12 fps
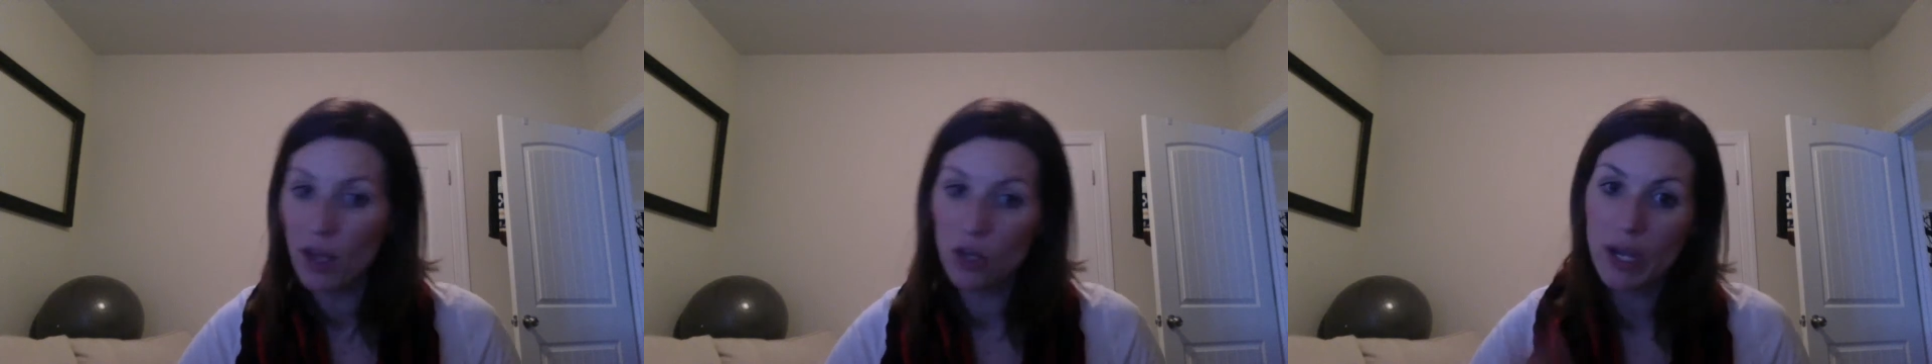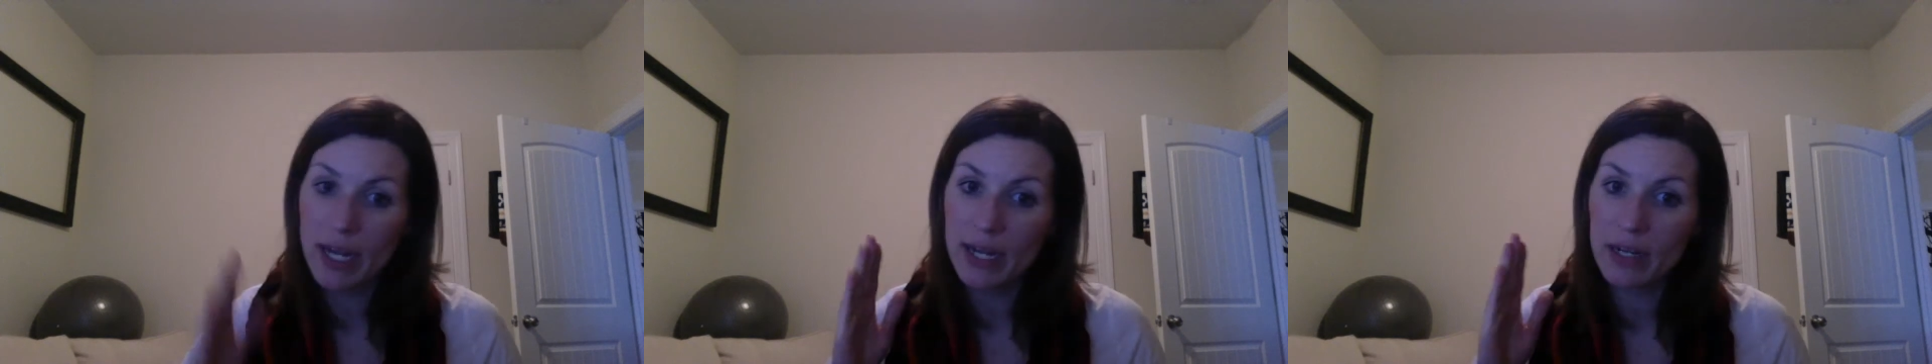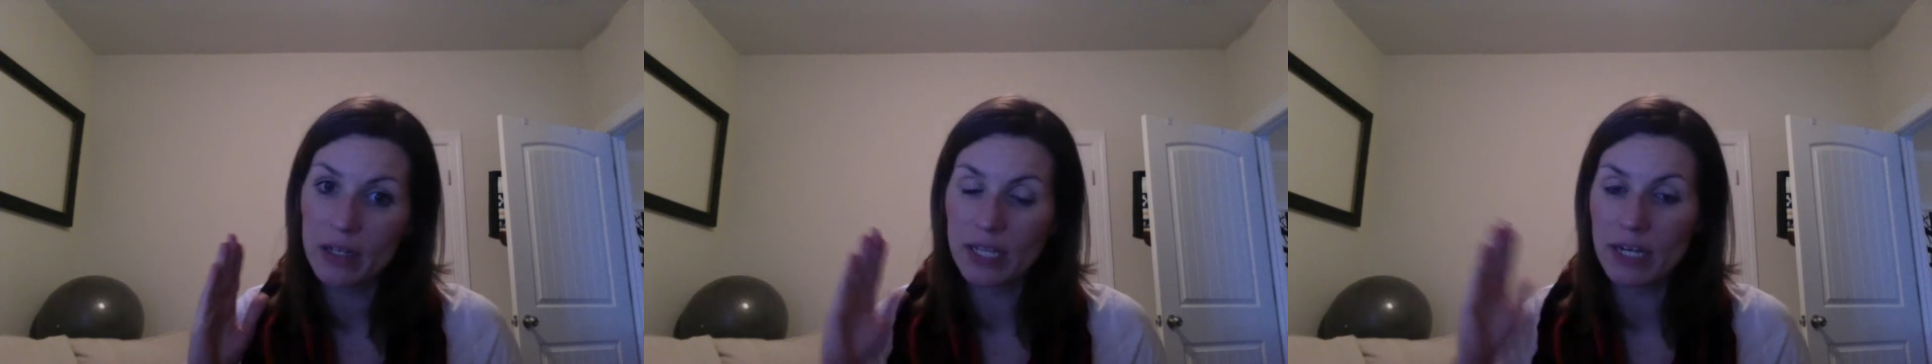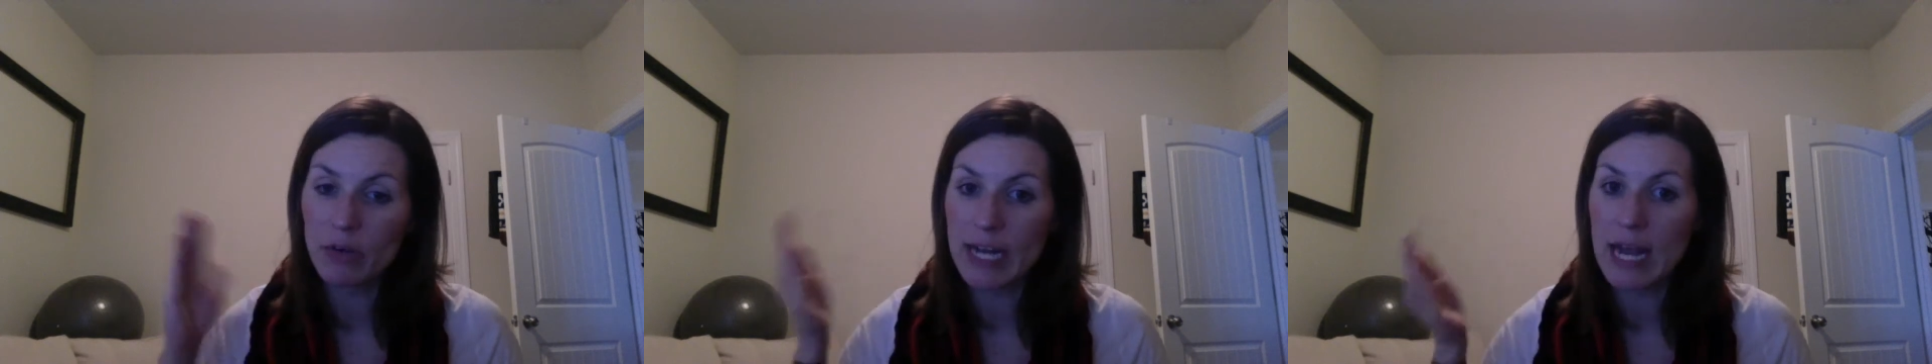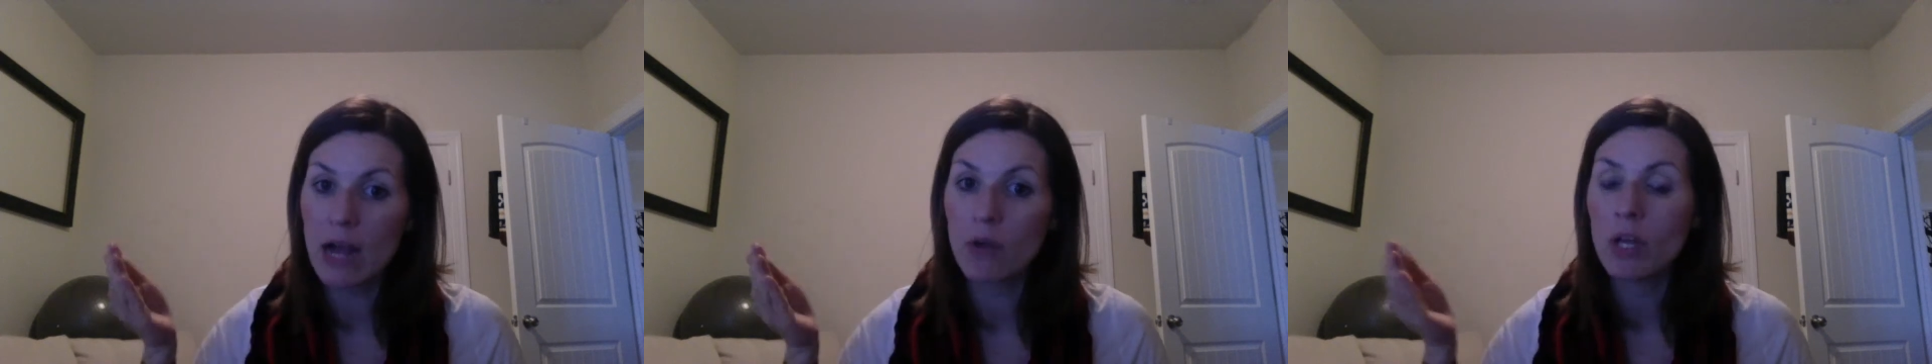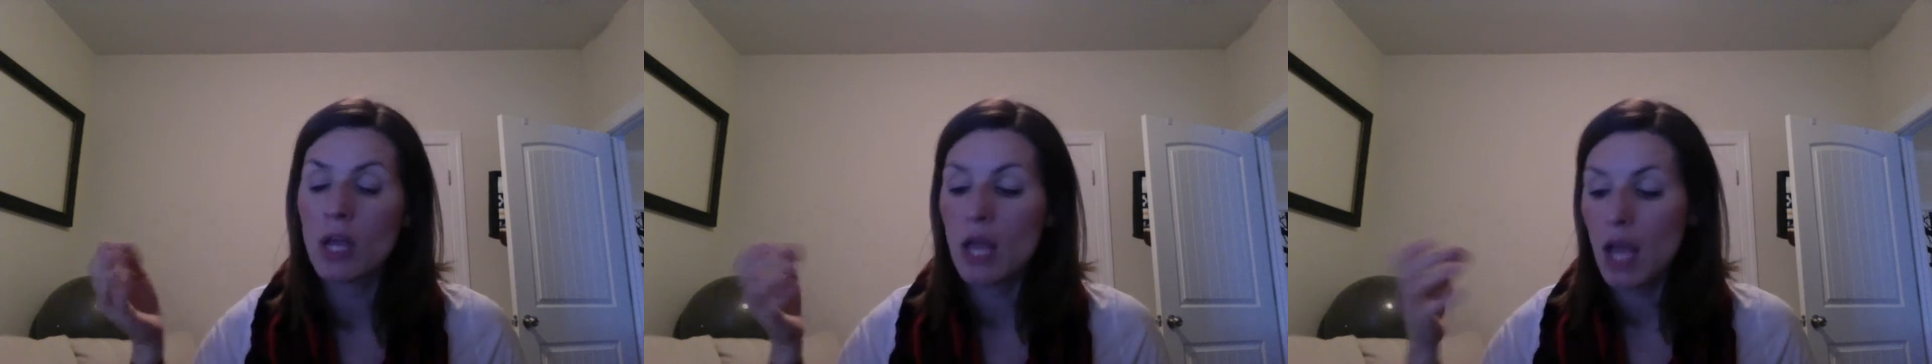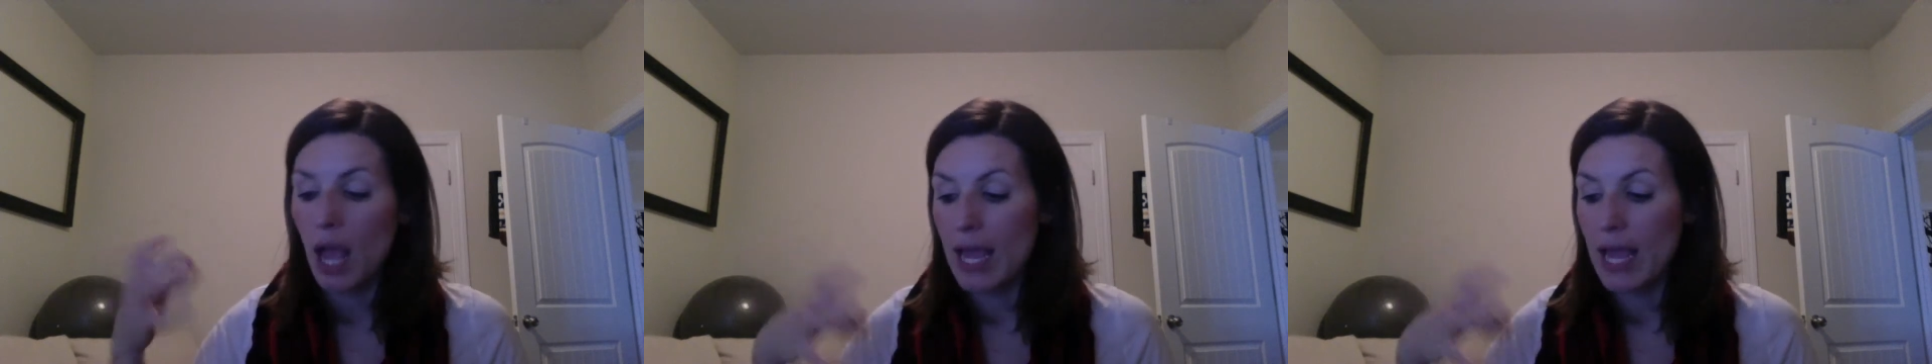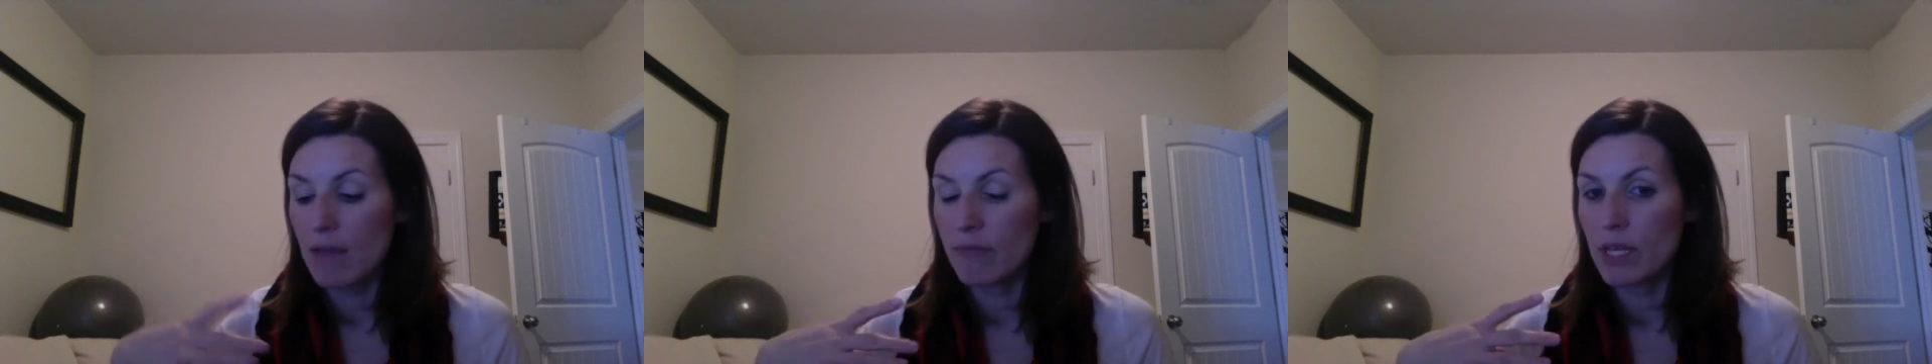I'll go ahead and, like right now, I
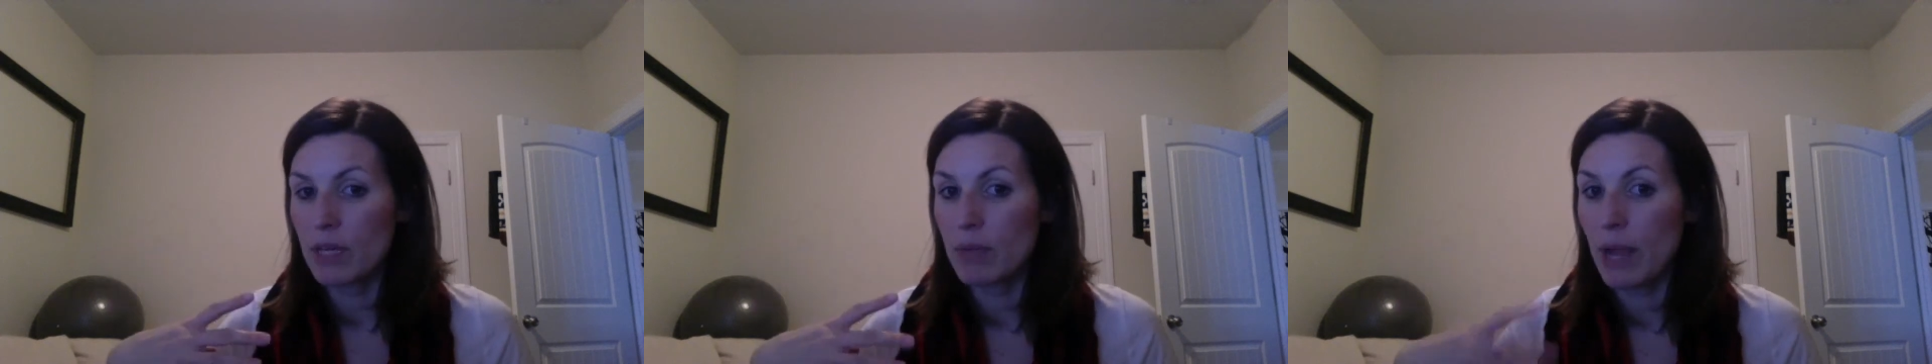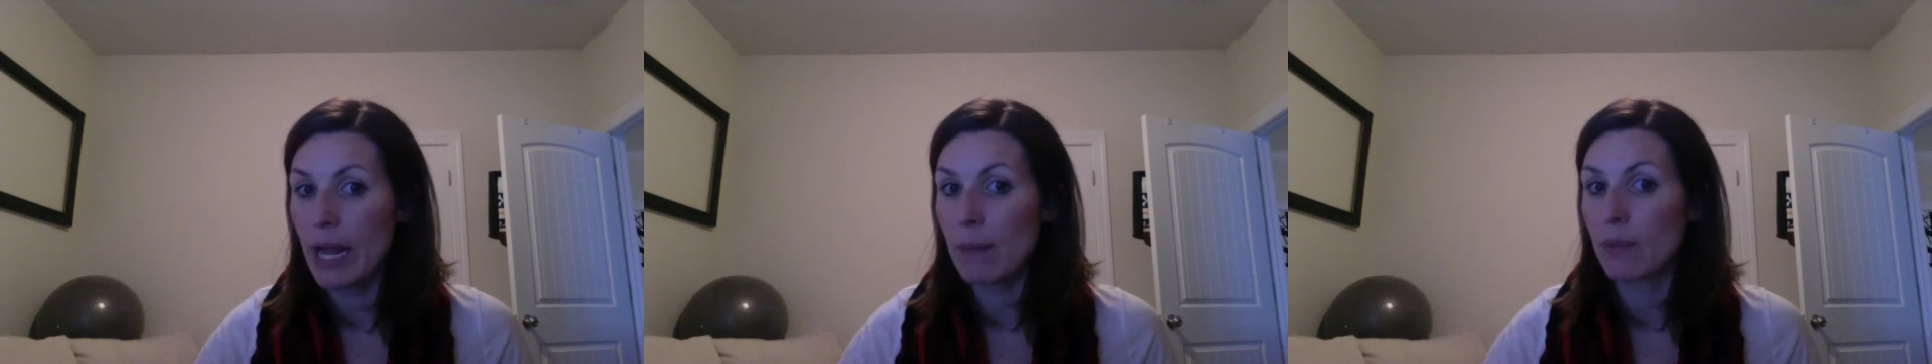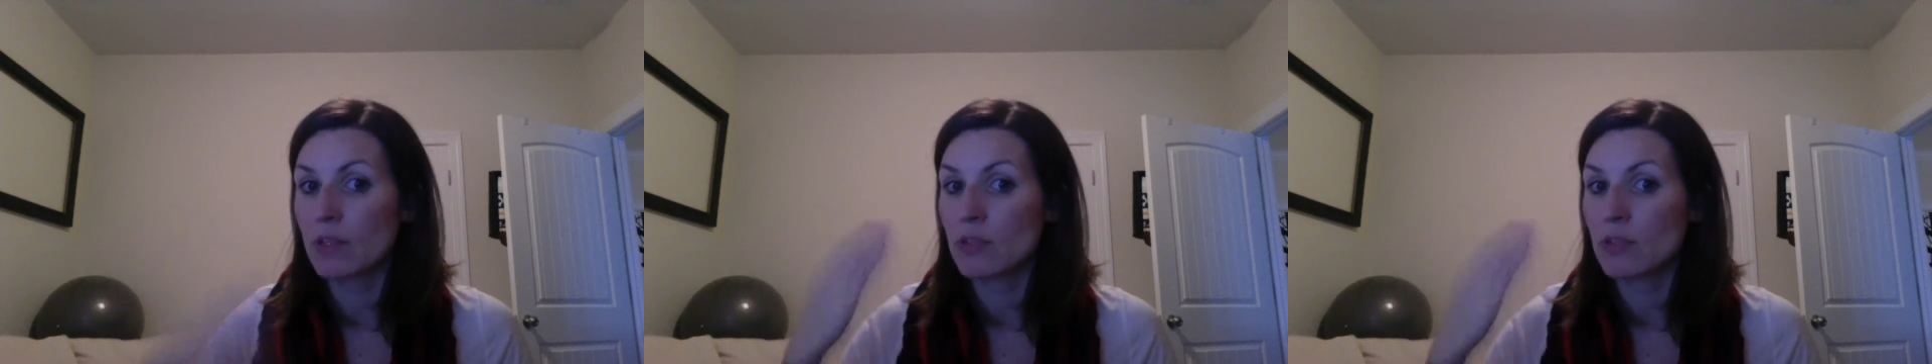have the pineapple,